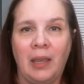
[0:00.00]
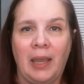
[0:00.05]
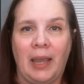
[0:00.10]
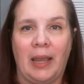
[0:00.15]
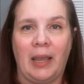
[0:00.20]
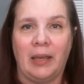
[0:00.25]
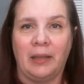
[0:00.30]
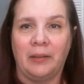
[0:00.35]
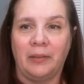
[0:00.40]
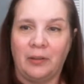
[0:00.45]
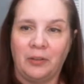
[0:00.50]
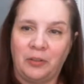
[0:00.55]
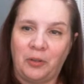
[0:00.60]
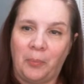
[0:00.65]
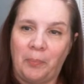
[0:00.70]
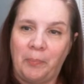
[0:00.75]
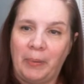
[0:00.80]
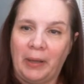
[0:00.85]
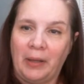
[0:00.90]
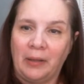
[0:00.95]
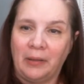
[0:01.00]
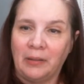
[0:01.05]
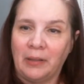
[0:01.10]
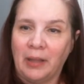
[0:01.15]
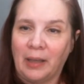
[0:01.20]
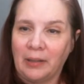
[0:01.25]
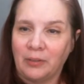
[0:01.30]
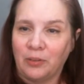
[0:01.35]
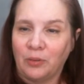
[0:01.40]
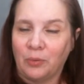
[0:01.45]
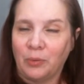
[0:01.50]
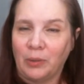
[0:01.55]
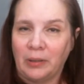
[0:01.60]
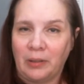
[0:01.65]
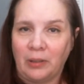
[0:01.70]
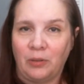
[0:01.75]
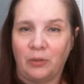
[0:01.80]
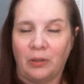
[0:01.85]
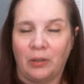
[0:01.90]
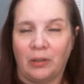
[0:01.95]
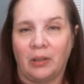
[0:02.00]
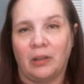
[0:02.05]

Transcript: and there's a bell next to it that you can